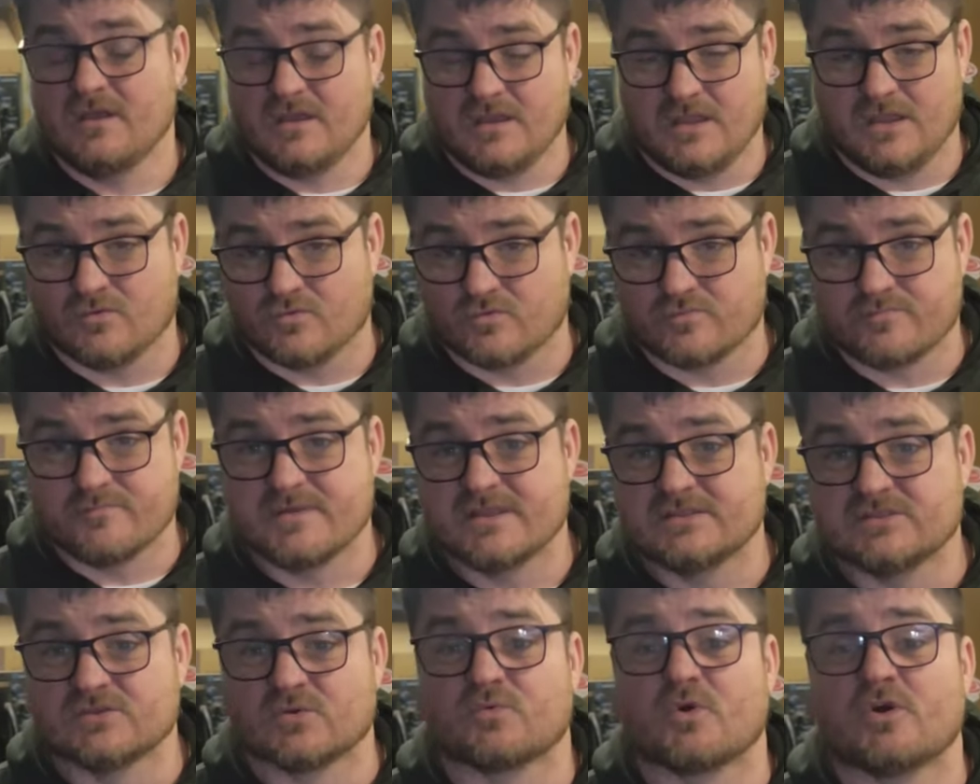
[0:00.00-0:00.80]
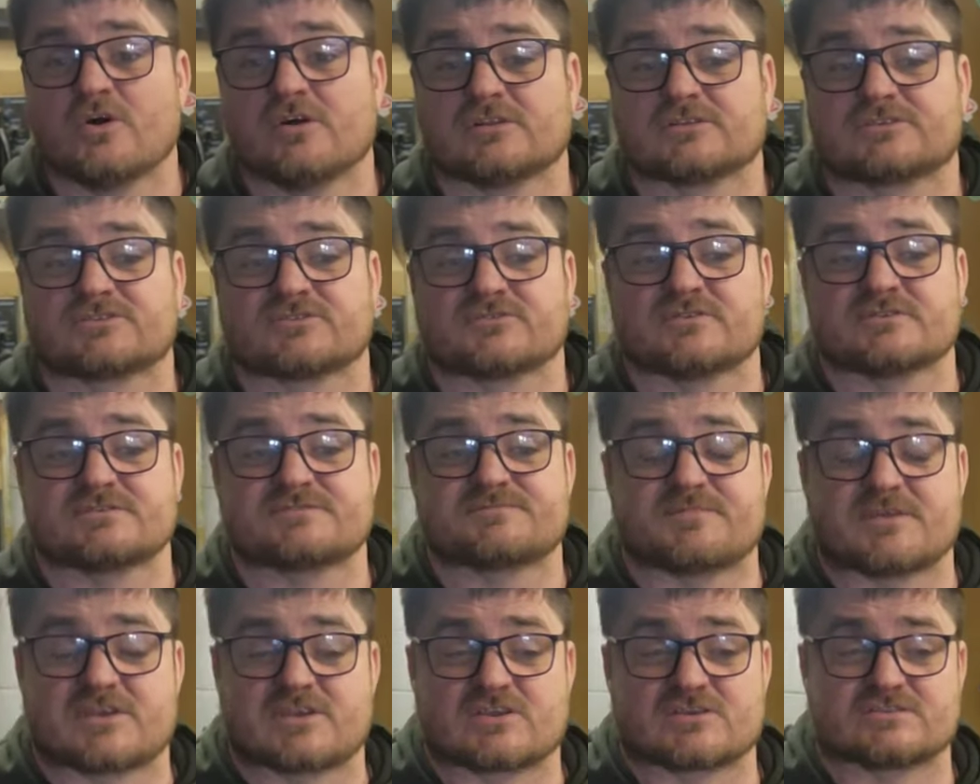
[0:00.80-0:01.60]
It would mean the world to us
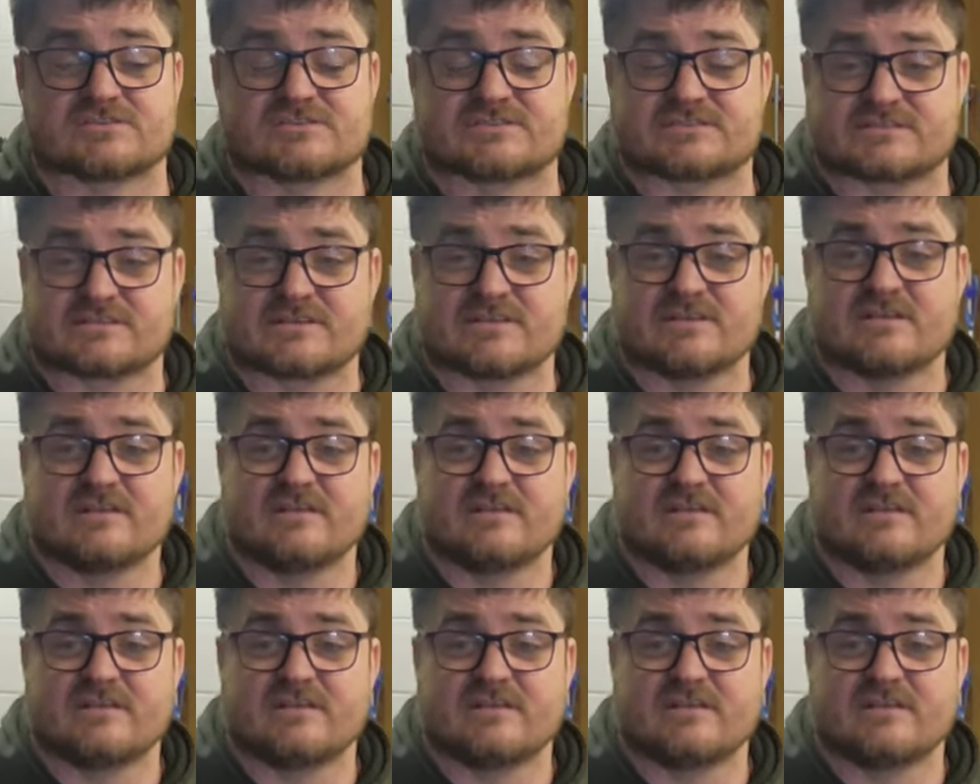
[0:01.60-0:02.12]
because,